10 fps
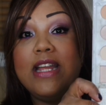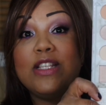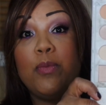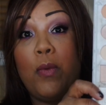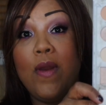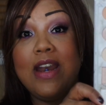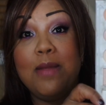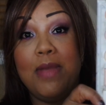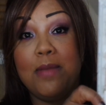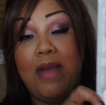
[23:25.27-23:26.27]
It's a pretty
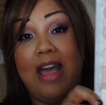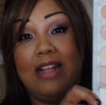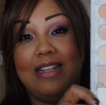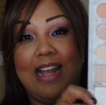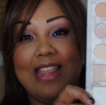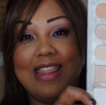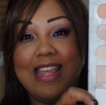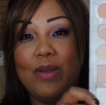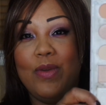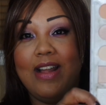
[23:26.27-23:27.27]
big palette. I
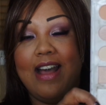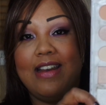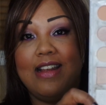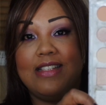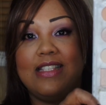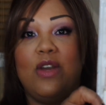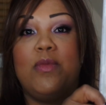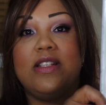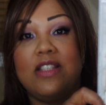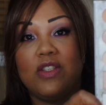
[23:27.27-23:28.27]
think we got it on sale.
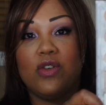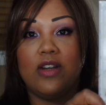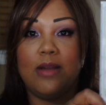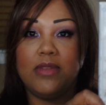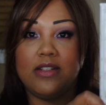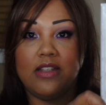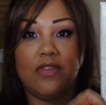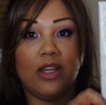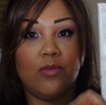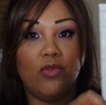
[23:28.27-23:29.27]
My sister and I, I'm going to see
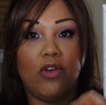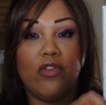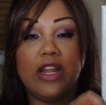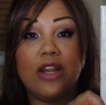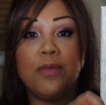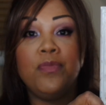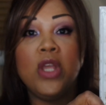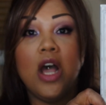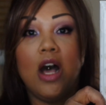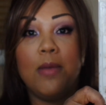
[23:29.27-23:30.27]
if I can move over here,
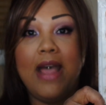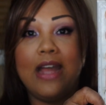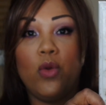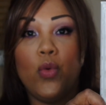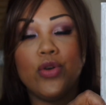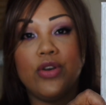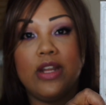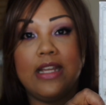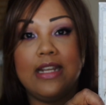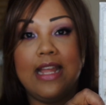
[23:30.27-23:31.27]
had
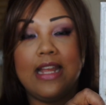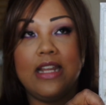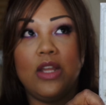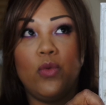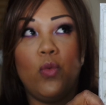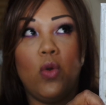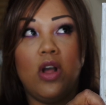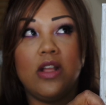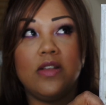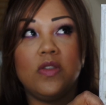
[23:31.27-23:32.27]
ordered it, and it
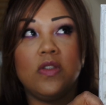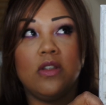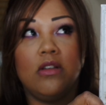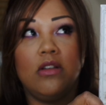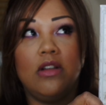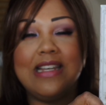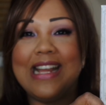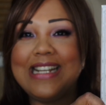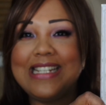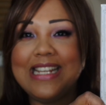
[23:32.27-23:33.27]
was
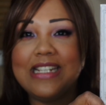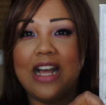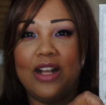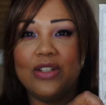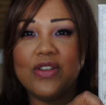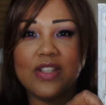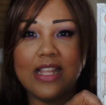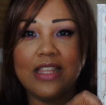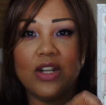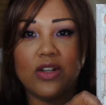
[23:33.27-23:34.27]
$19,
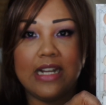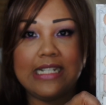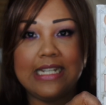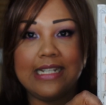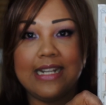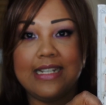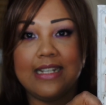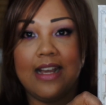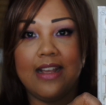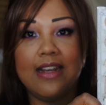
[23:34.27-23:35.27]
I think, or
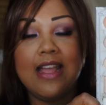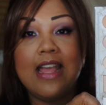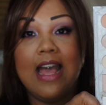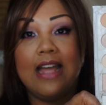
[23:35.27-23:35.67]
$19.99,